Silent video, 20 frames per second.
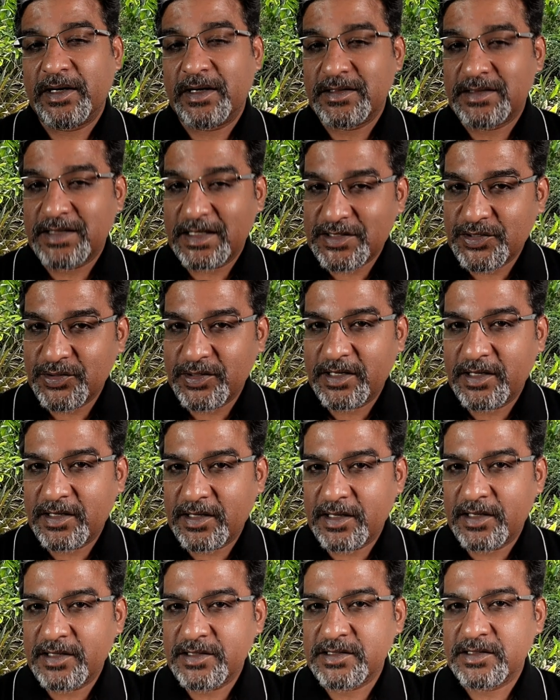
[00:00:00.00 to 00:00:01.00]
at a saturated
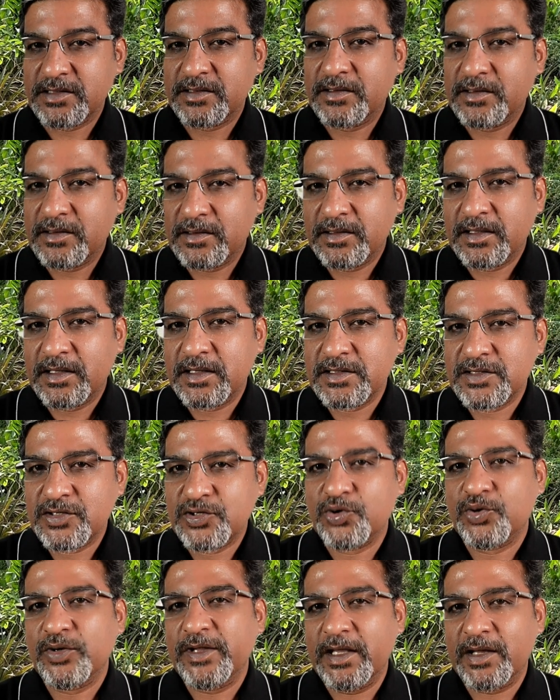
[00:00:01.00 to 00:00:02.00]
condition, there is
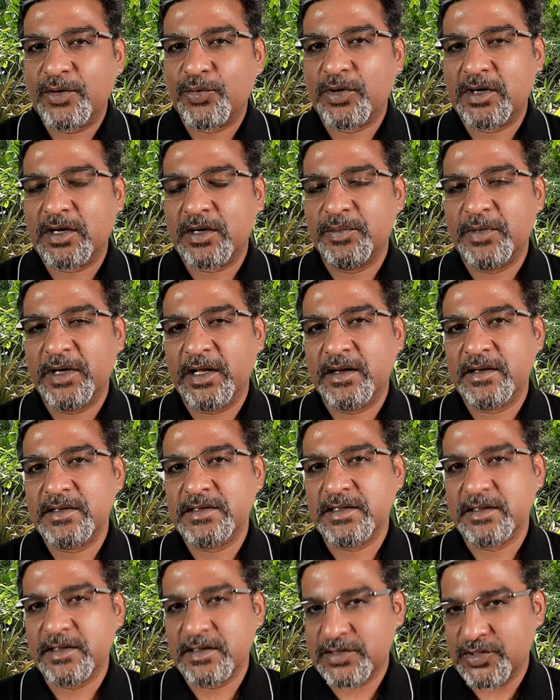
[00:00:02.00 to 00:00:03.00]
no air-water
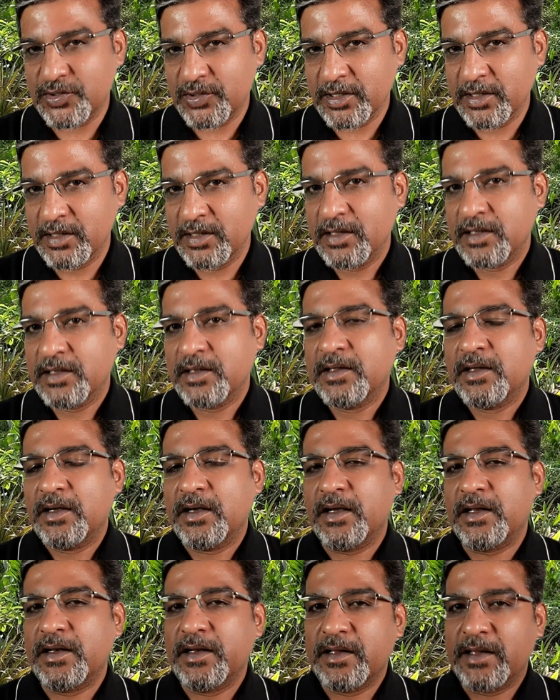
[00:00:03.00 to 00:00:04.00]
balance in the soil,
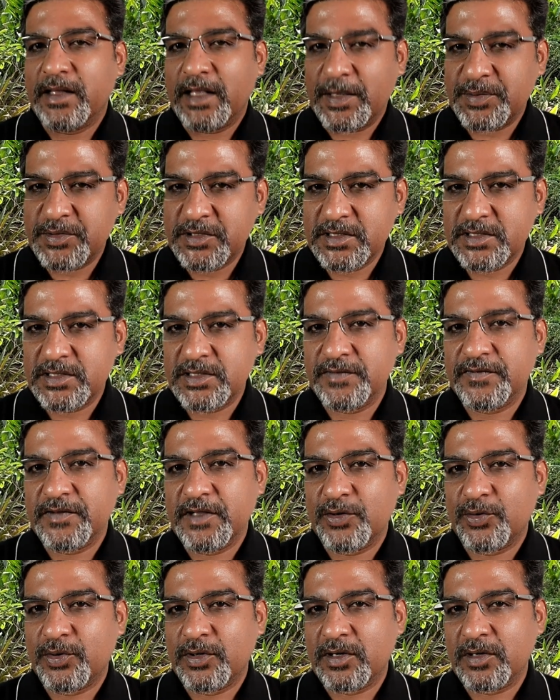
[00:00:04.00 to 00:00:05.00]
and in the absence of
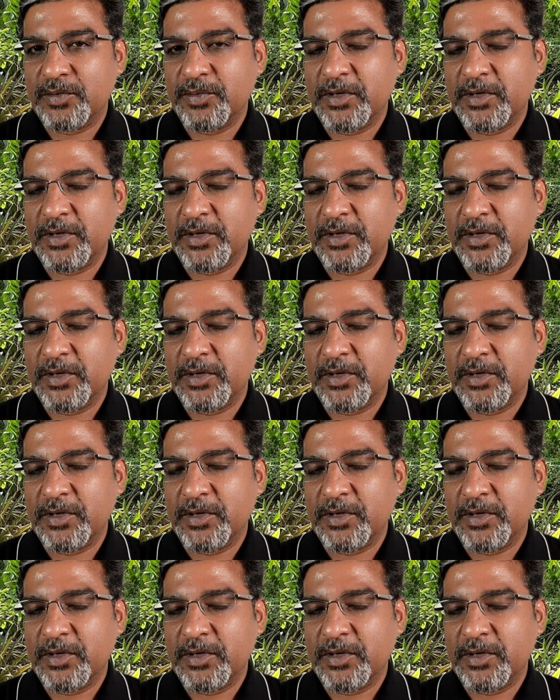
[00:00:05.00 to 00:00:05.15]
air-water